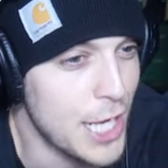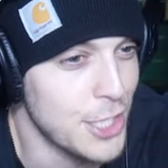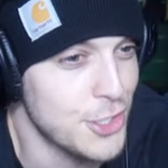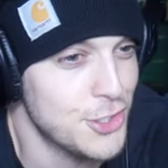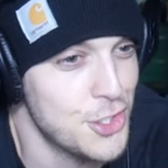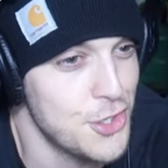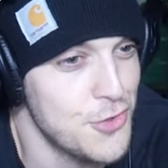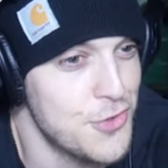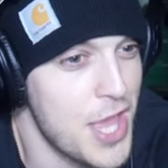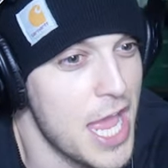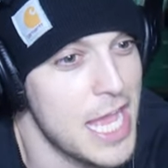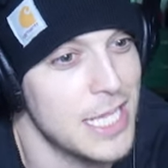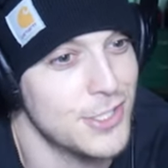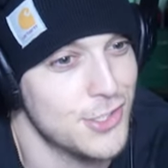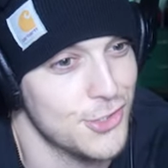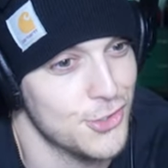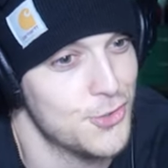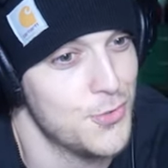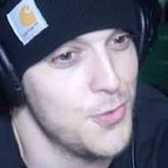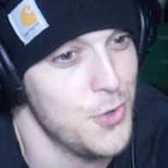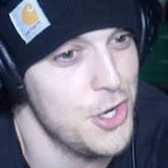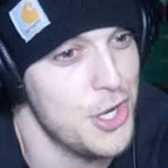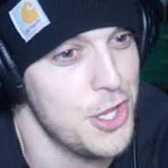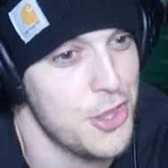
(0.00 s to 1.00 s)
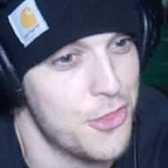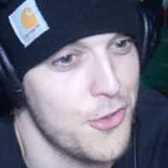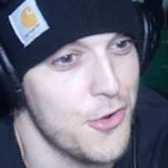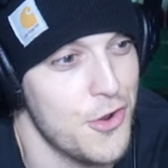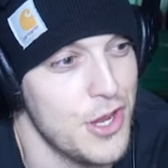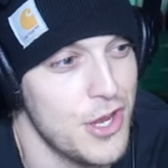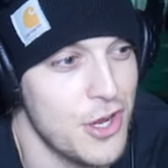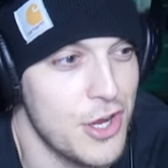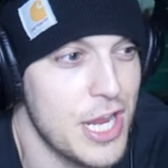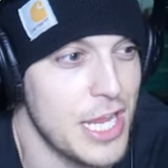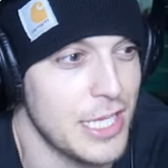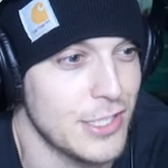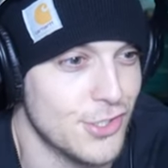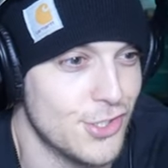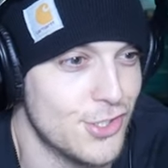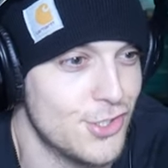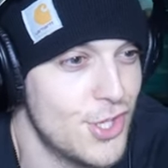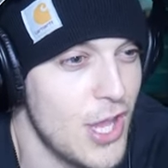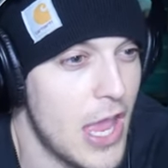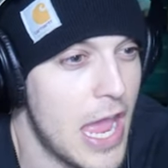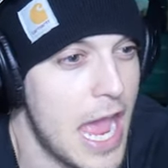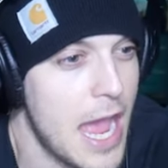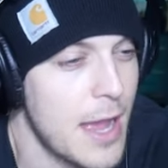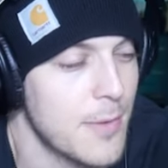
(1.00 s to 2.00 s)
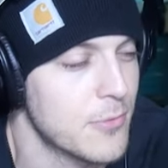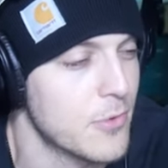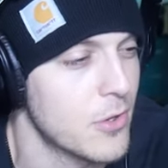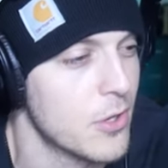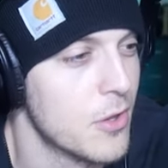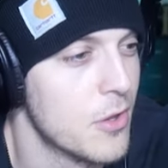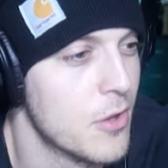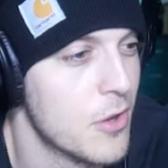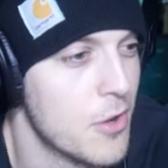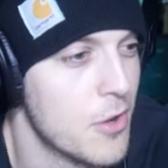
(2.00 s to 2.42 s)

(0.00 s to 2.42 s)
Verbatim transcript: In 2023, you're getting stabbed.